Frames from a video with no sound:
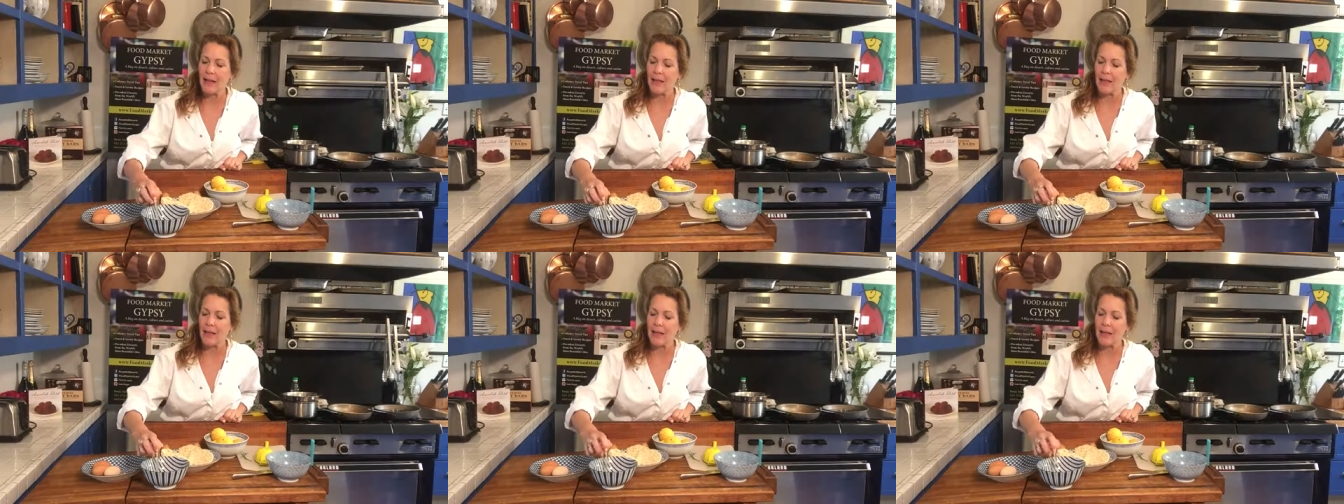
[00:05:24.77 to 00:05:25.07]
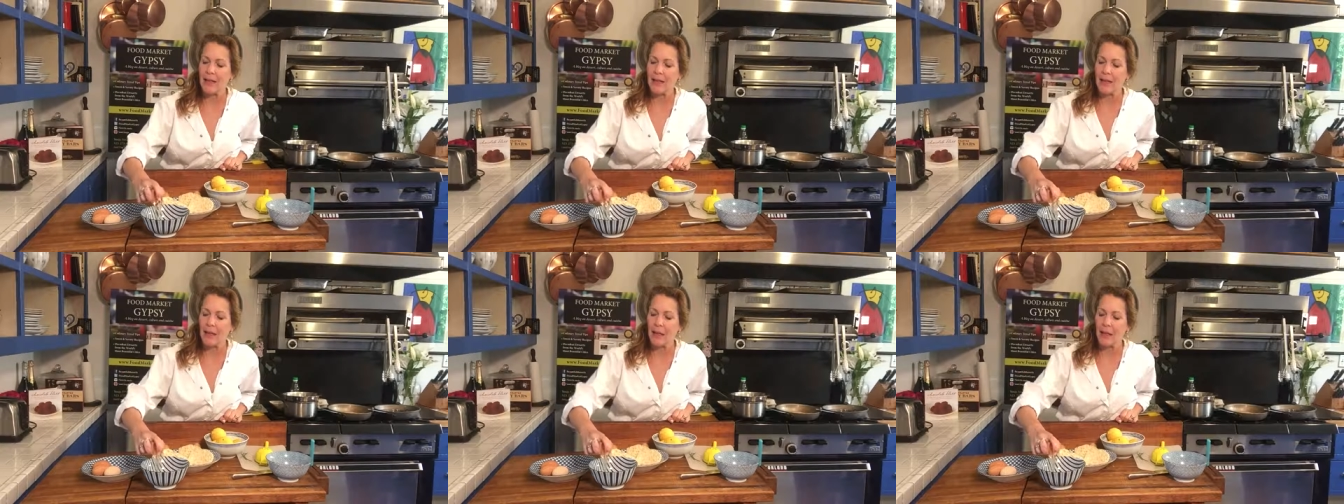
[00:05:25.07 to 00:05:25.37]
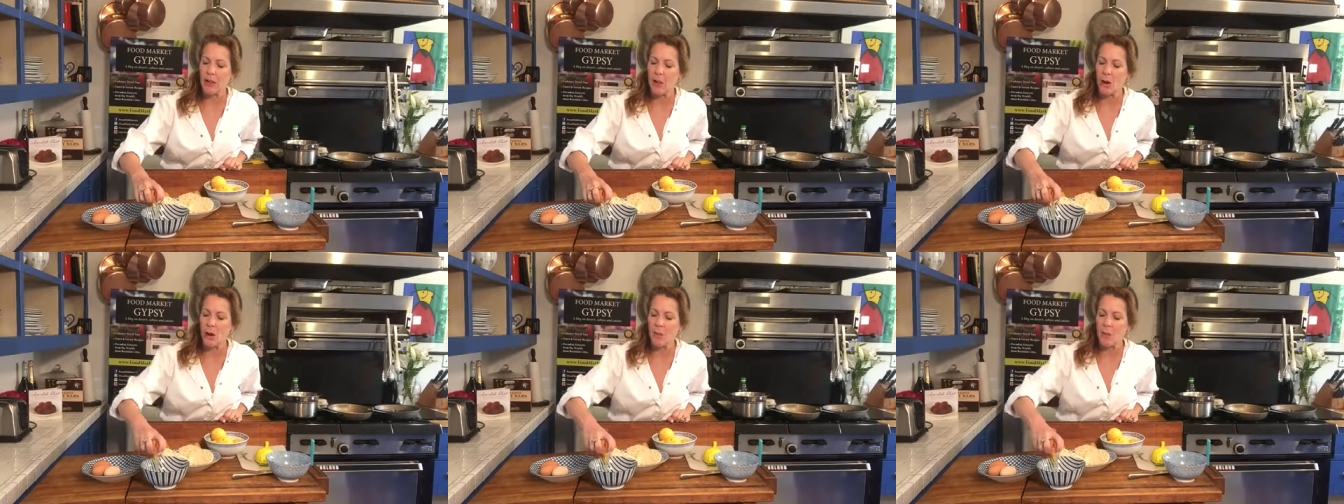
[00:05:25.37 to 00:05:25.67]
and then
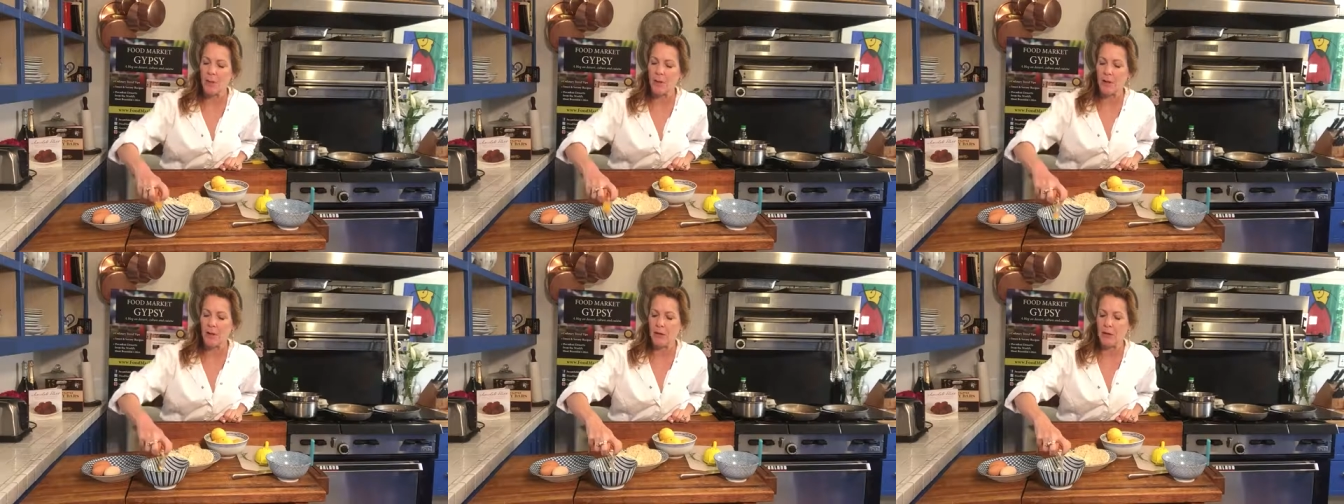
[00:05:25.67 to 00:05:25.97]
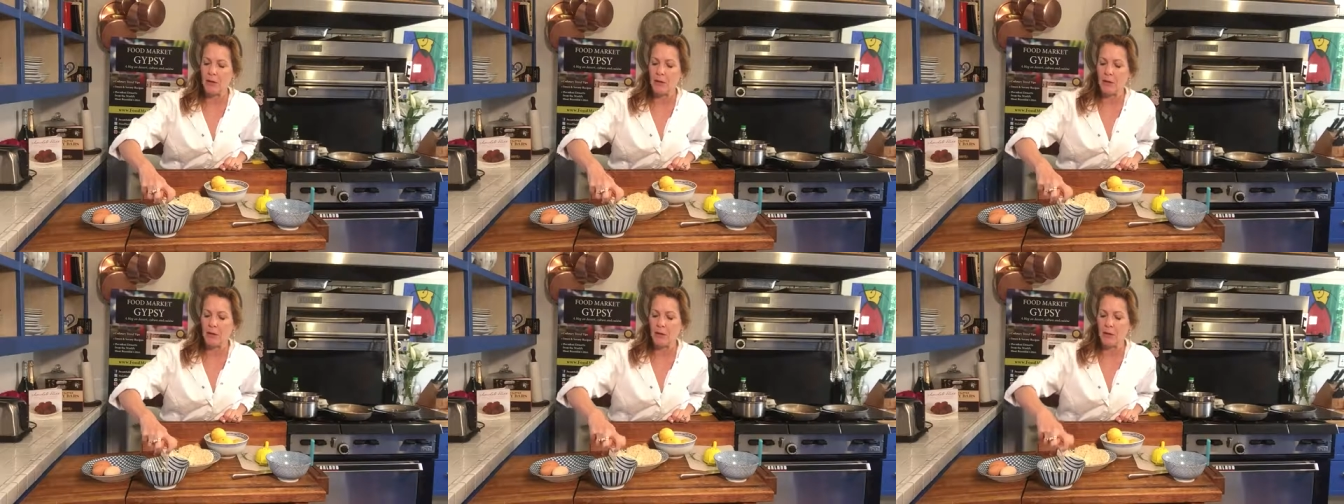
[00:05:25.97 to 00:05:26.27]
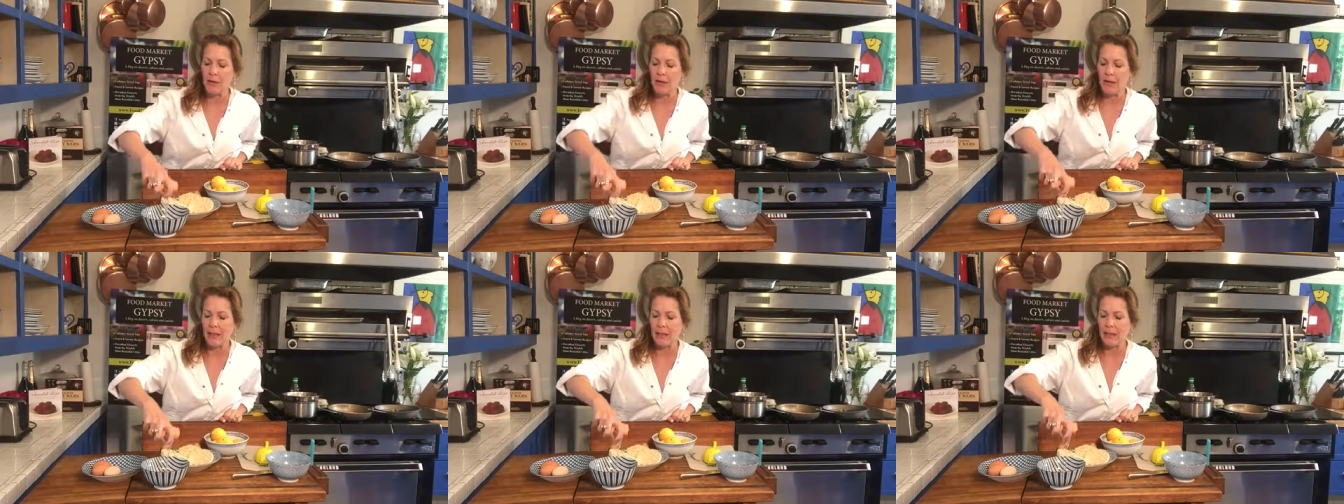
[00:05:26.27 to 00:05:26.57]
I'll open it
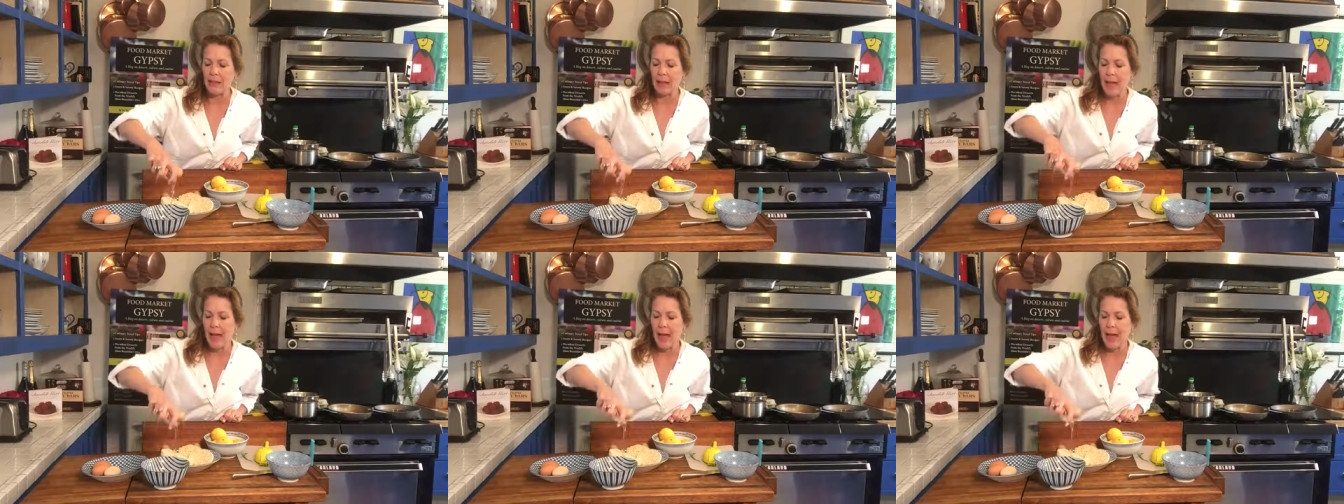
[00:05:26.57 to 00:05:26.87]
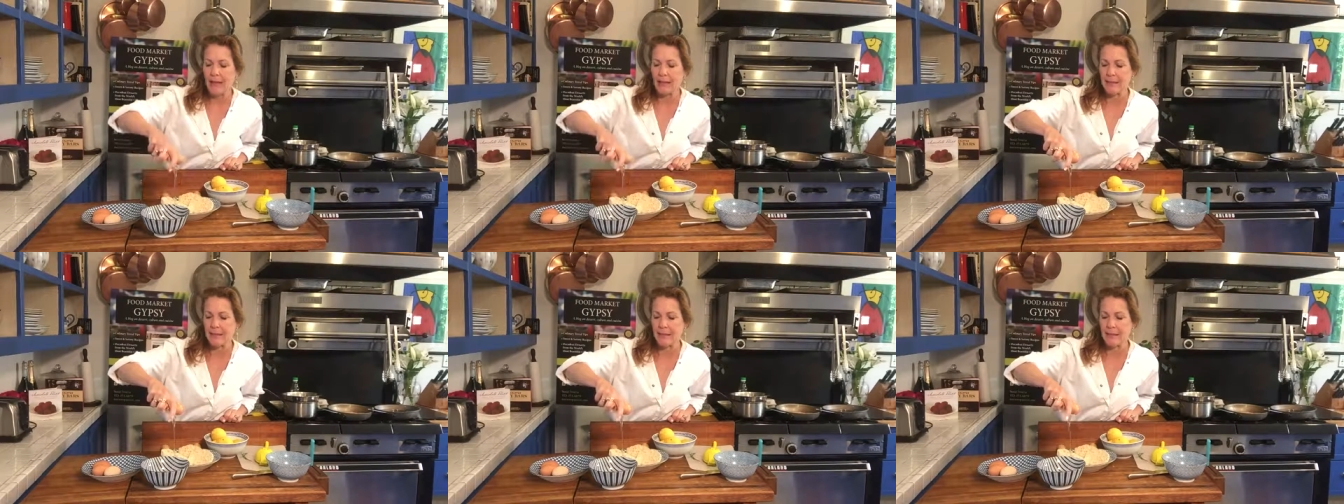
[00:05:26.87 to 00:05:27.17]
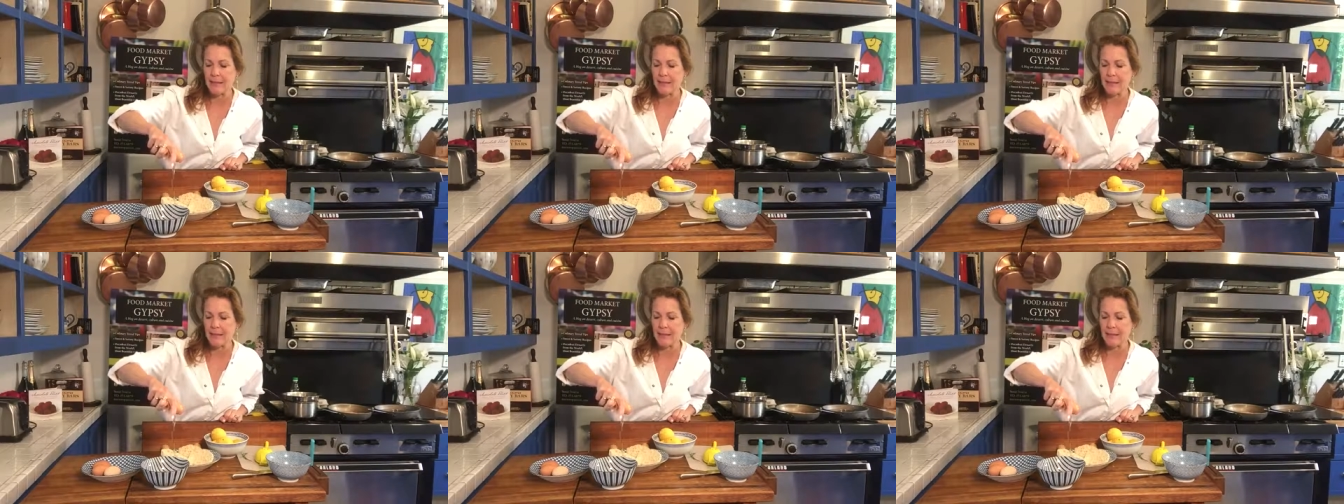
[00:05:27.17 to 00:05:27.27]
like that.